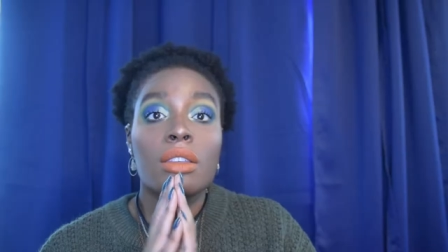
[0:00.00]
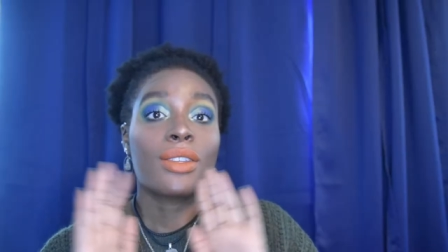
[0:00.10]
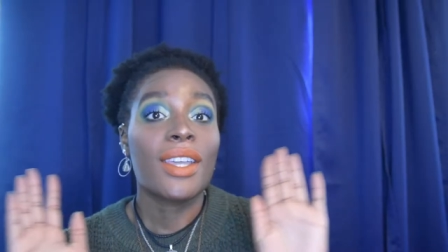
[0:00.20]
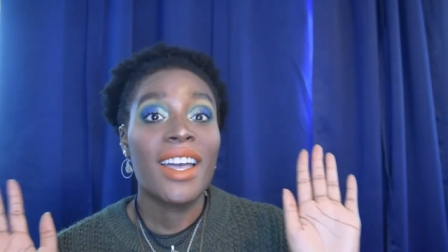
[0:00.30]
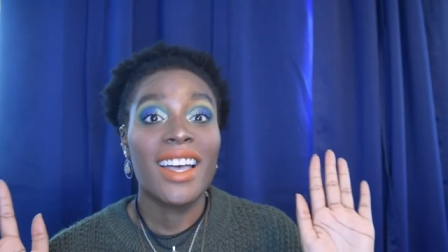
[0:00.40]

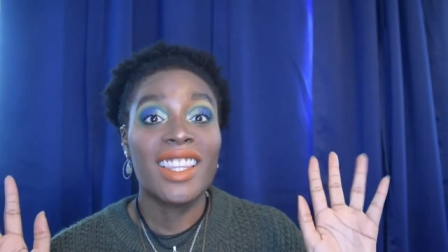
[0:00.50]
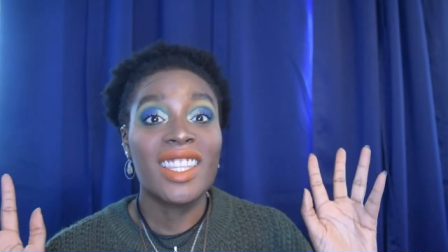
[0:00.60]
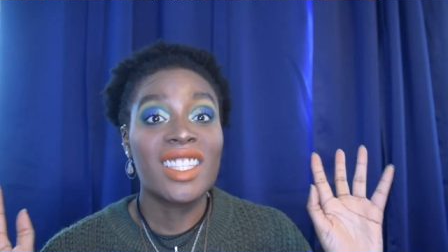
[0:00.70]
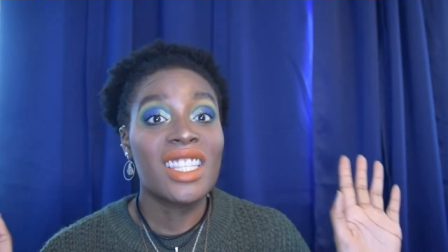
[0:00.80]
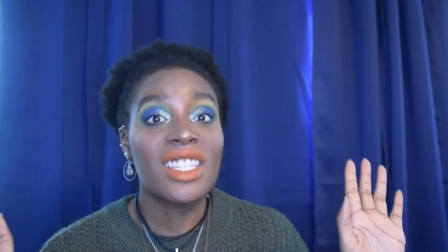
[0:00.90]
So yeah,
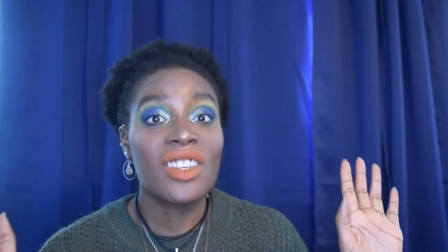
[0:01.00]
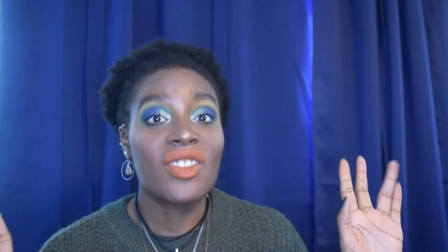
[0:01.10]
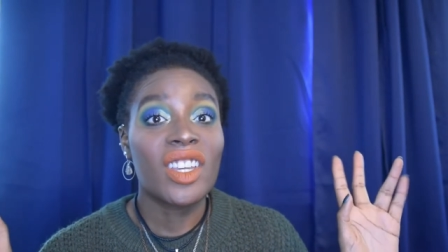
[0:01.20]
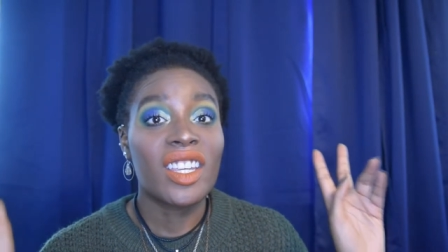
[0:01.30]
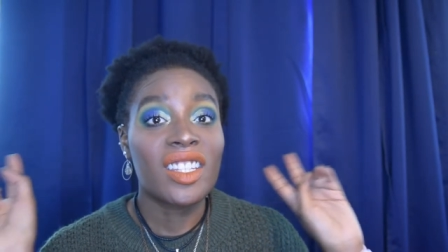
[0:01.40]
this is the
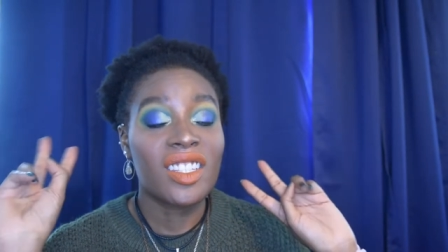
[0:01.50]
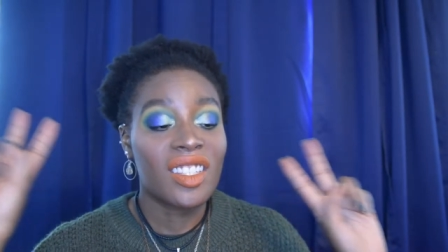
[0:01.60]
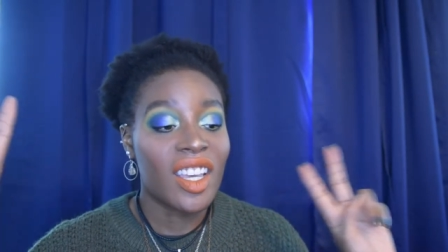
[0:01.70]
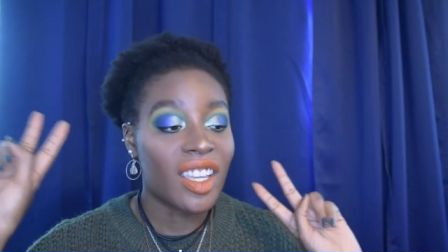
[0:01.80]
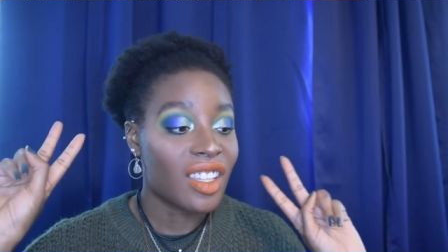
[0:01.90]
finished
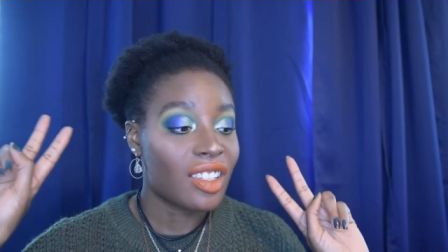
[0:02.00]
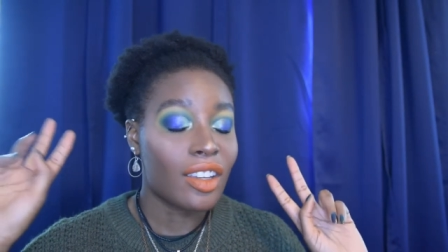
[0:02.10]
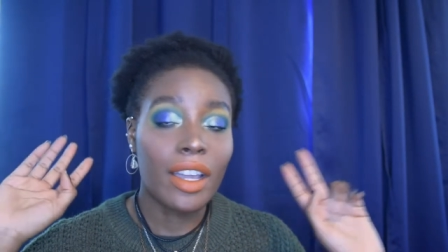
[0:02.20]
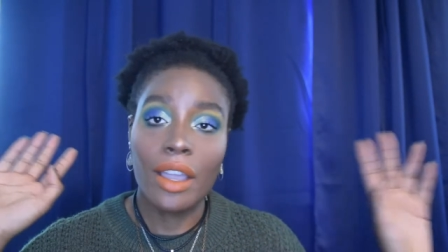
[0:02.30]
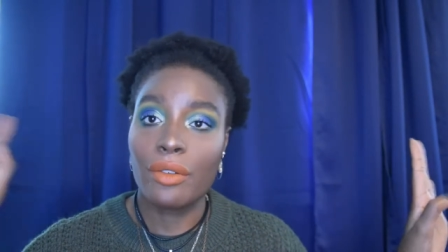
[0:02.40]
second
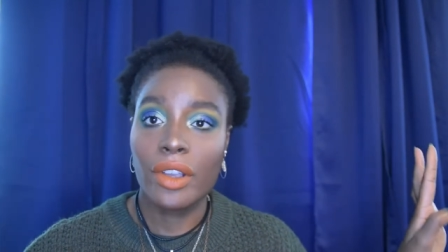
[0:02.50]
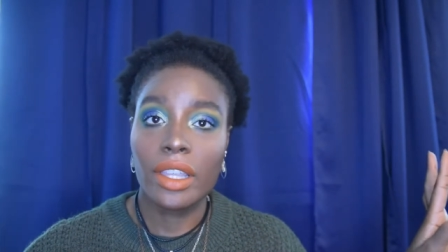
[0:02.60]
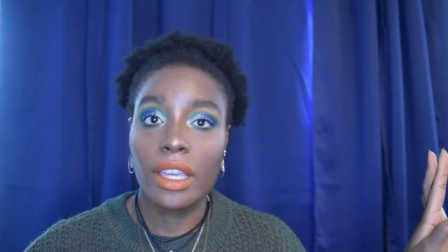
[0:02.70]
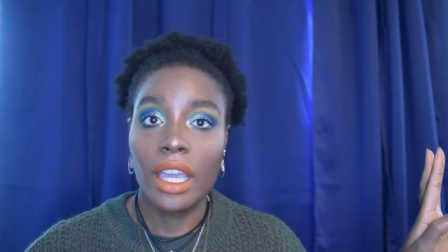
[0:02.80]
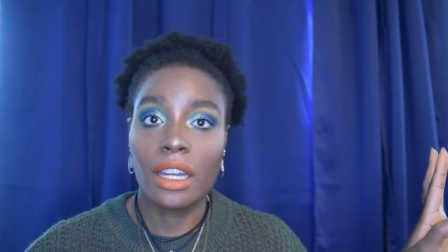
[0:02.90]
look. I
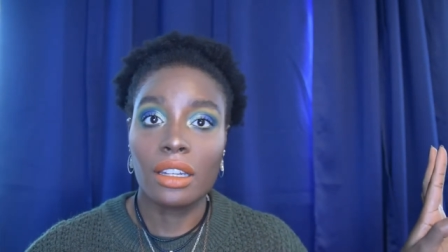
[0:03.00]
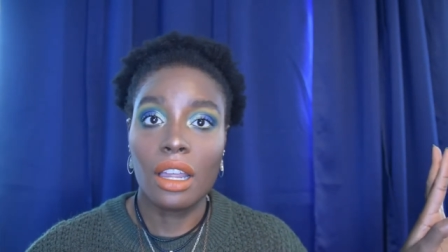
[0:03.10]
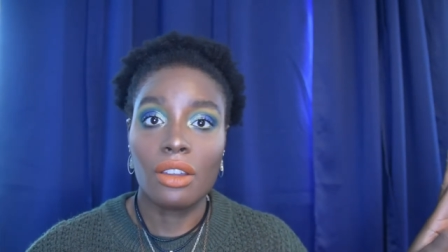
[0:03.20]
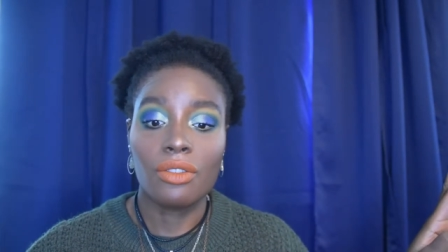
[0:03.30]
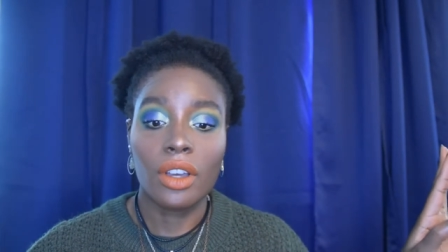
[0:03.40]
really had a
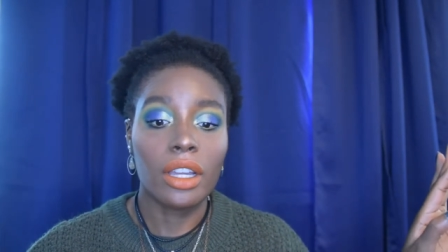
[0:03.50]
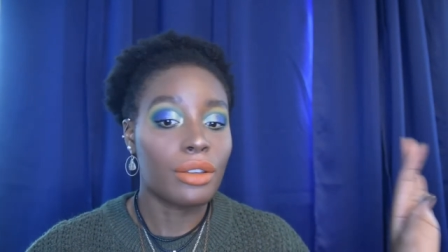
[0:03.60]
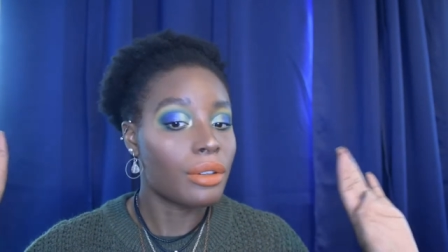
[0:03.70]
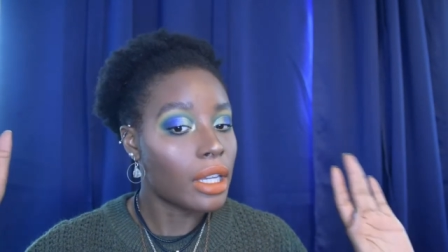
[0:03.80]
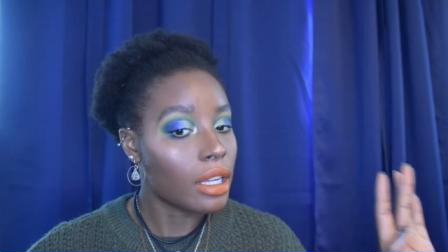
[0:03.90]
lot of fun
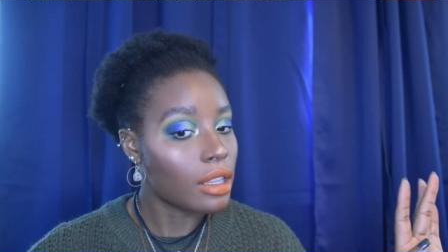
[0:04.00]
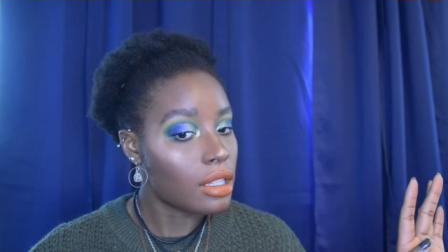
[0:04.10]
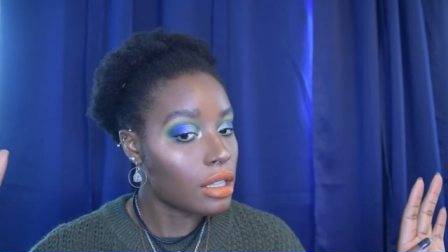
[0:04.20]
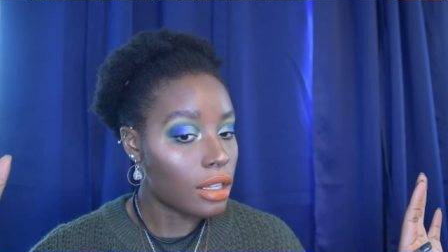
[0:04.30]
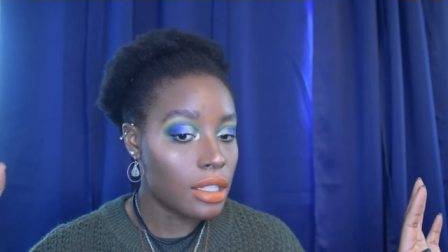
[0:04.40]
creating
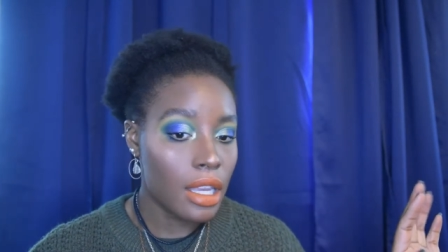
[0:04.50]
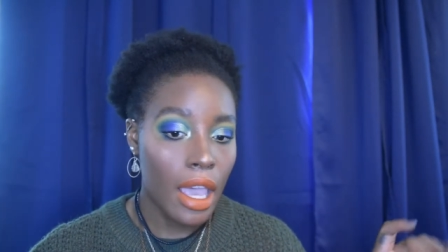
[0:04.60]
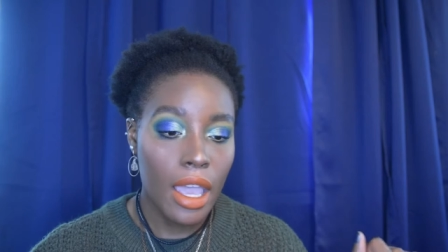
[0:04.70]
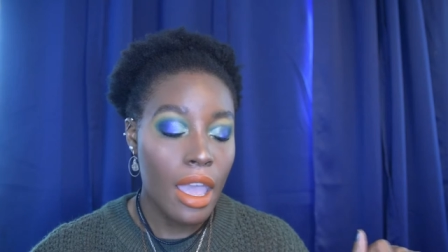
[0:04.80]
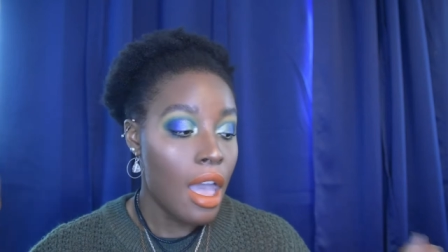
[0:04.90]
this look
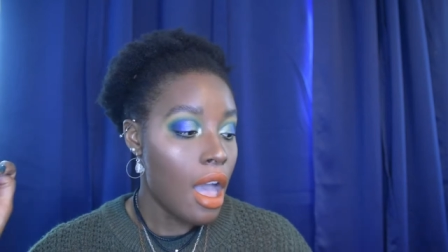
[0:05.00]
today.